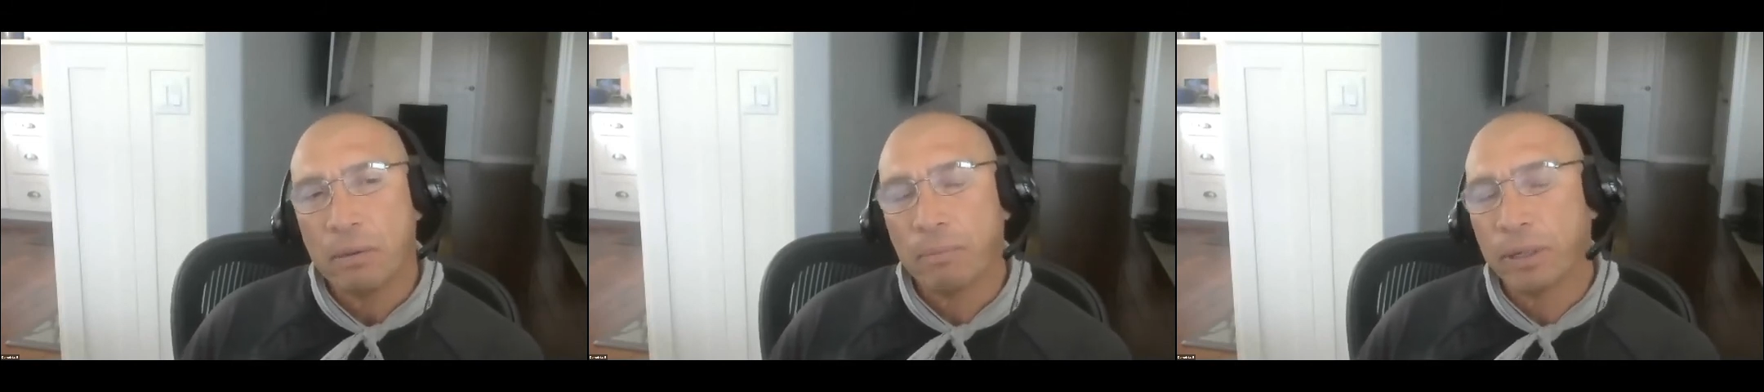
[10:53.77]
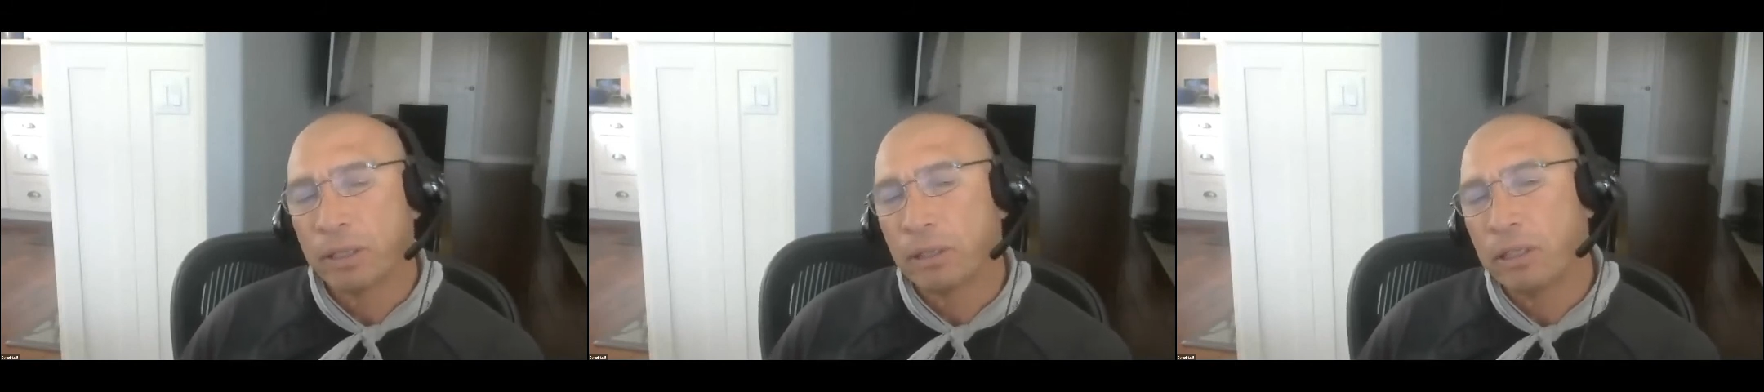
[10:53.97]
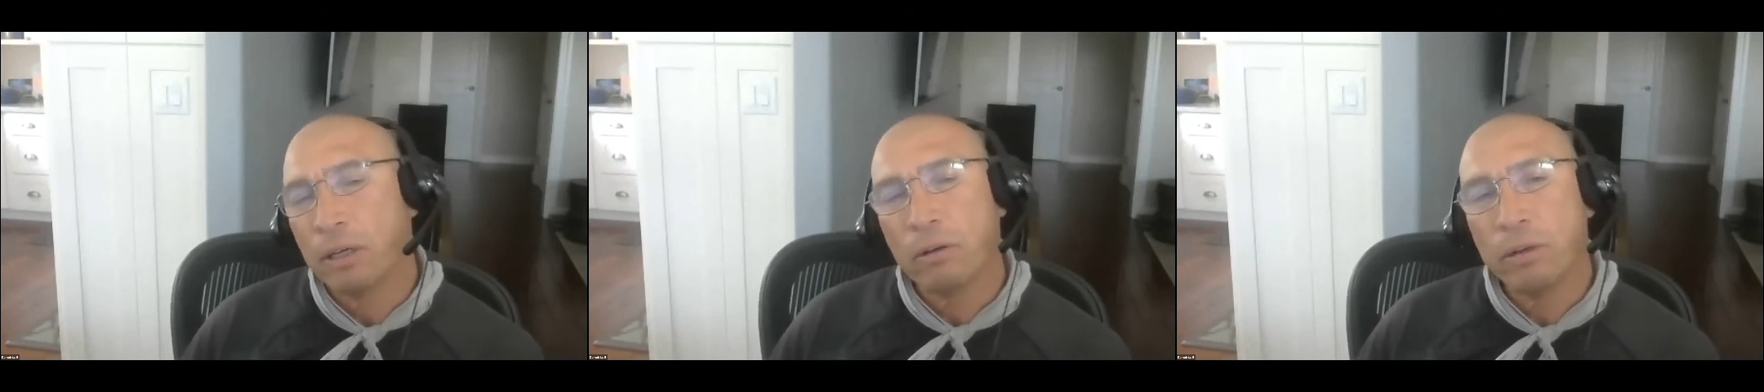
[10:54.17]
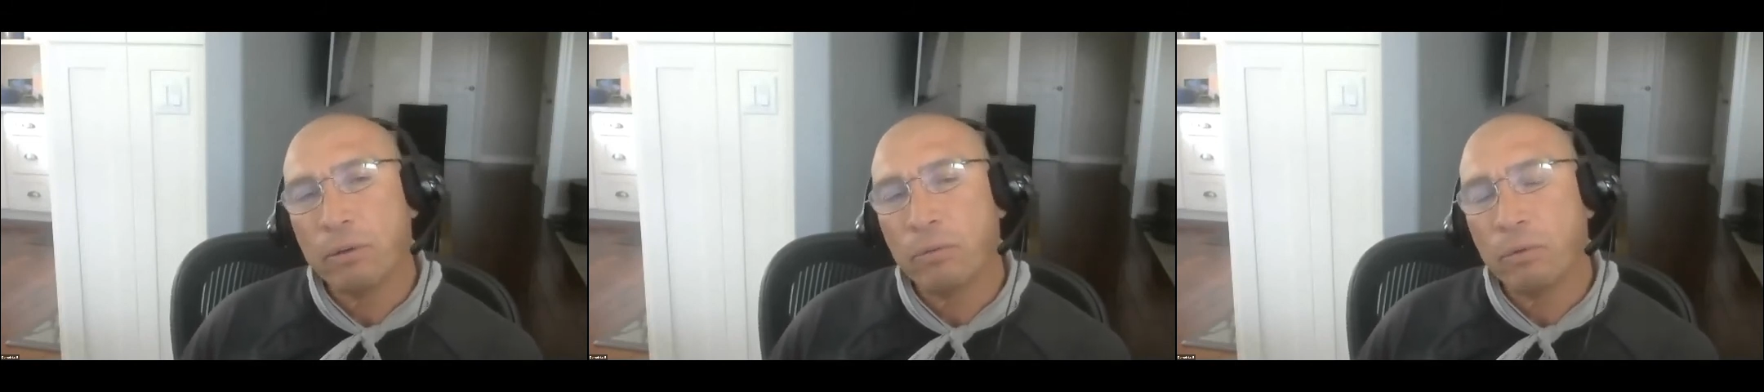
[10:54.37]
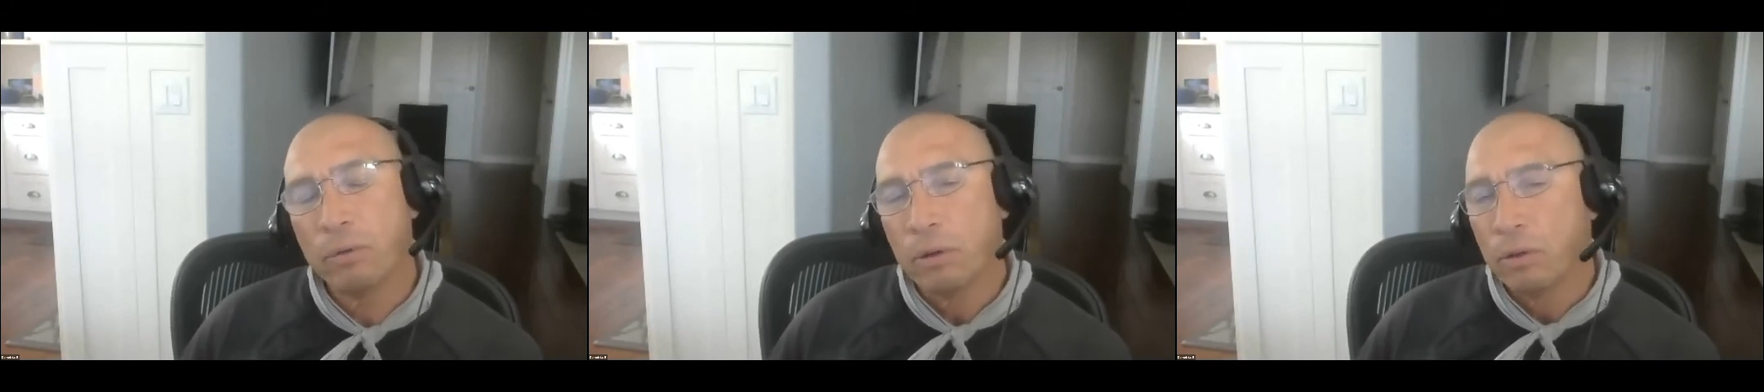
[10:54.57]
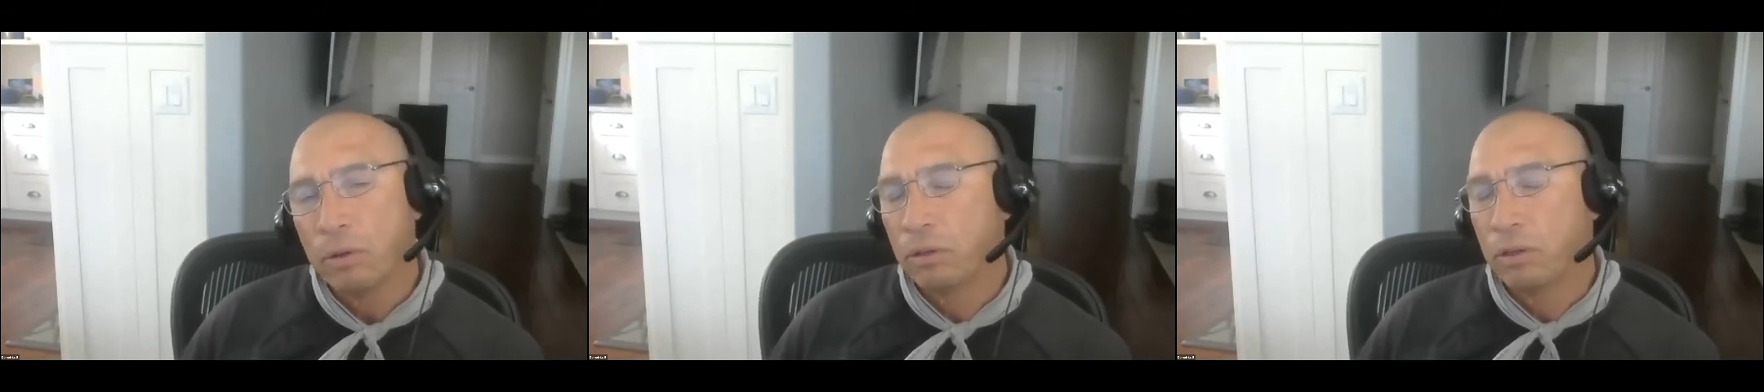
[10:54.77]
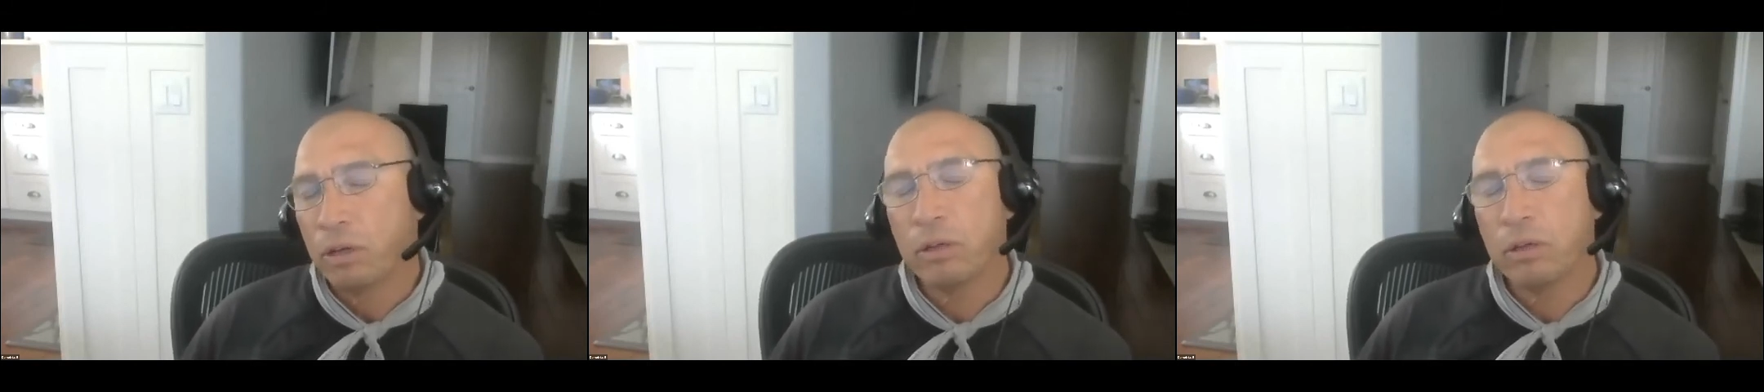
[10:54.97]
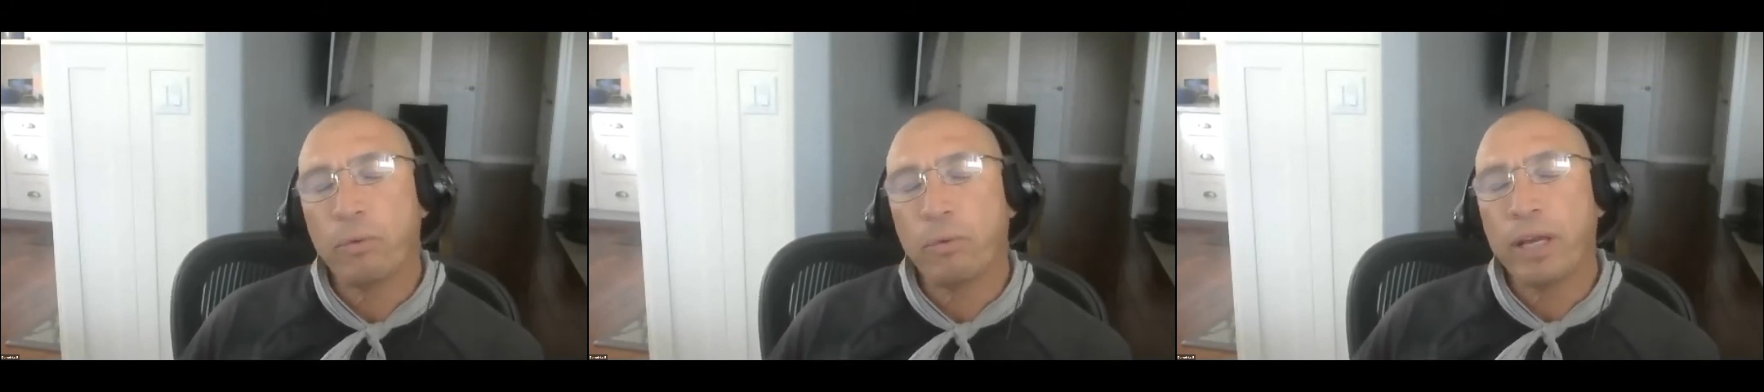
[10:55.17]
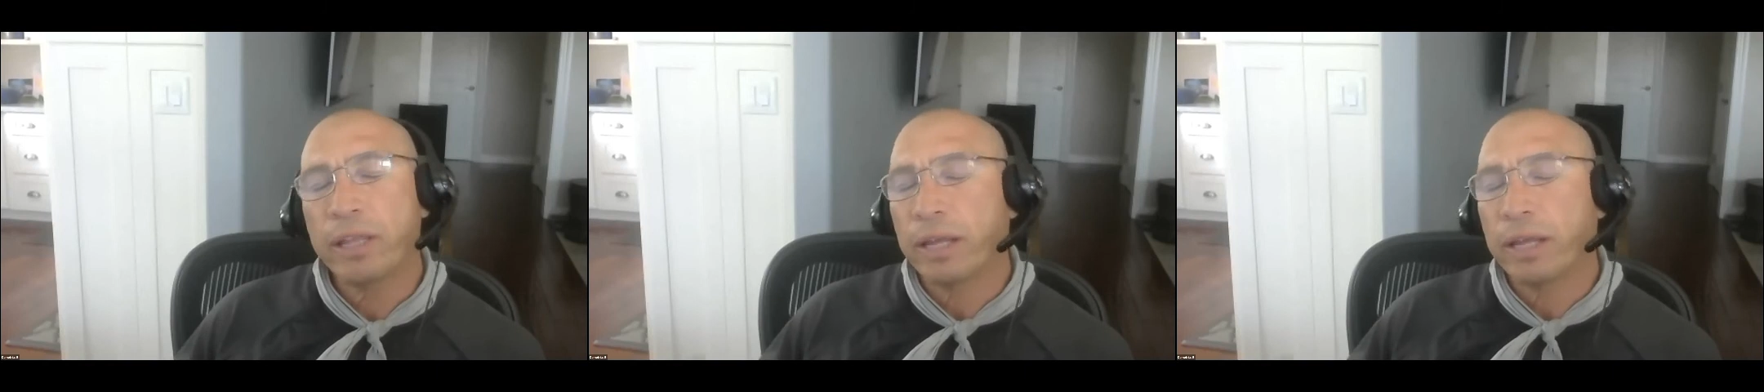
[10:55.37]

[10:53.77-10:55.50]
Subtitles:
but the only way